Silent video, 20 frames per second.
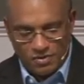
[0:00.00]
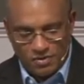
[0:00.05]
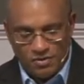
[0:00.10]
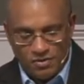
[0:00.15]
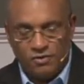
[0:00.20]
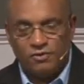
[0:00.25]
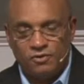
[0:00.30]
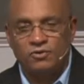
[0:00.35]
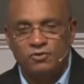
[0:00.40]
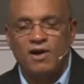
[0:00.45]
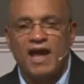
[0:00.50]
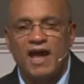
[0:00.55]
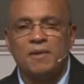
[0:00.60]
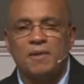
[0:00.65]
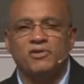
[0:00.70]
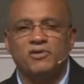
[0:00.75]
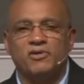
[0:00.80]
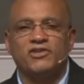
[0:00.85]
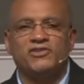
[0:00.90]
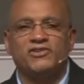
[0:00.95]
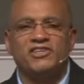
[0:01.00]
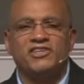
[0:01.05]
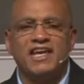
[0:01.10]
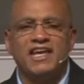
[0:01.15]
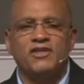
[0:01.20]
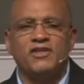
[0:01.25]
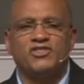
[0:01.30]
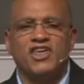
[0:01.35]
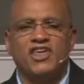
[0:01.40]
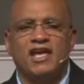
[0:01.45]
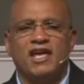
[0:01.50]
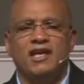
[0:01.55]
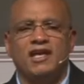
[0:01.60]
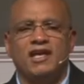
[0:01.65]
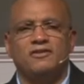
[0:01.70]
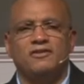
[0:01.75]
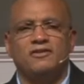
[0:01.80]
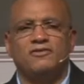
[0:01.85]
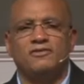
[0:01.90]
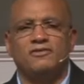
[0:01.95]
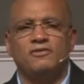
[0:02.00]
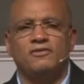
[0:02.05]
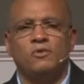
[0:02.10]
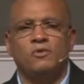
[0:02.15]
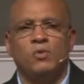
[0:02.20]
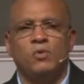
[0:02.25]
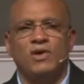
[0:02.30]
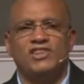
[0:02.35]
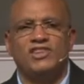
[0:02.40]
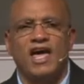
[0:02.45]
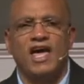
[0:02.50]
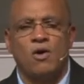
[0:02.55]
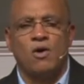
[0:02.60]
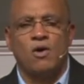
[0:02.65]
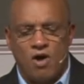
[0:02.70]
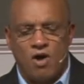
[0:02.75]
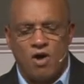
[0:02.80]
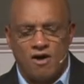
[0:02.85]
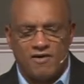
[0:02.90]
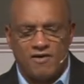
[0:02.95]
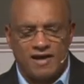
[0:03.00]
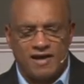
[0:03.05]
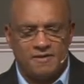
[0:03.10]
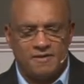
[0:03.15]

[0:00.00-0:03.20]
You're able to see things without worry.